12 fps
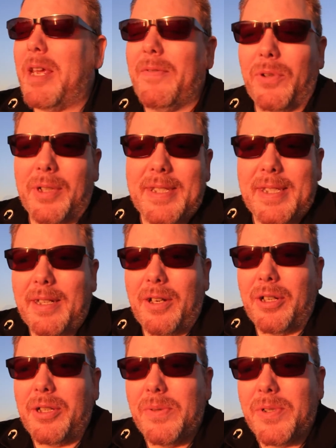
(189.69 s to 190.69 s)
only seen it
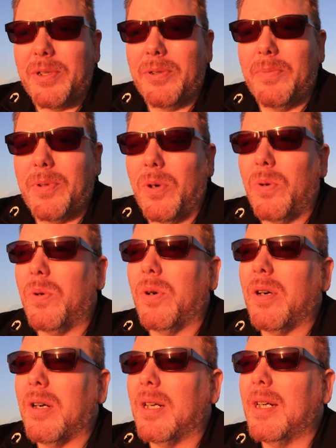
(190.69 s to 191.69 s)
on YouTube
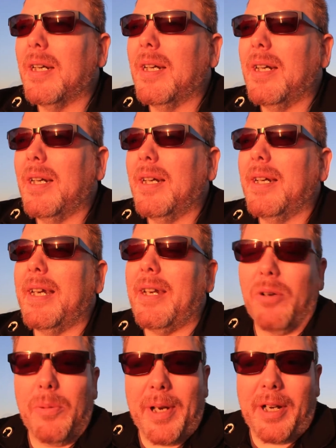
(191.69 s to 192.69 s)
or
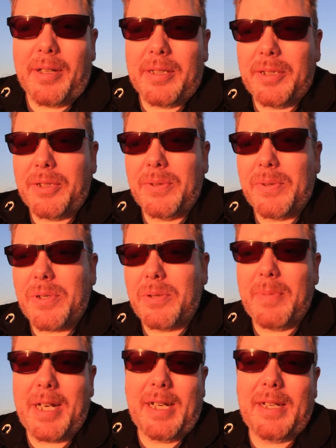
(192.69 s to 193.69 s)
hear about it on the news or
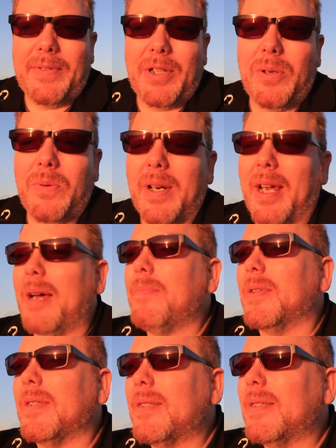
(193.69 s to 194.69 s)
may not even know what
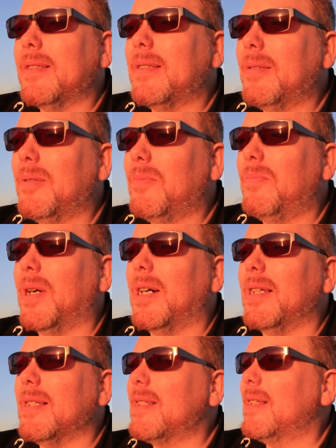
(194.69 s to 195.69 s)
happened.
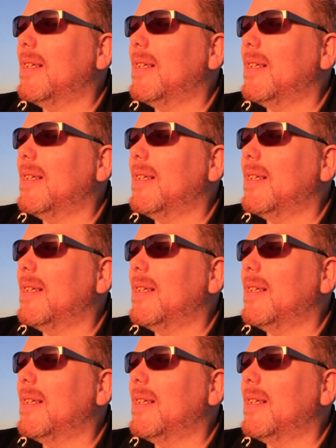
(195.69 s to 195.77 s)
But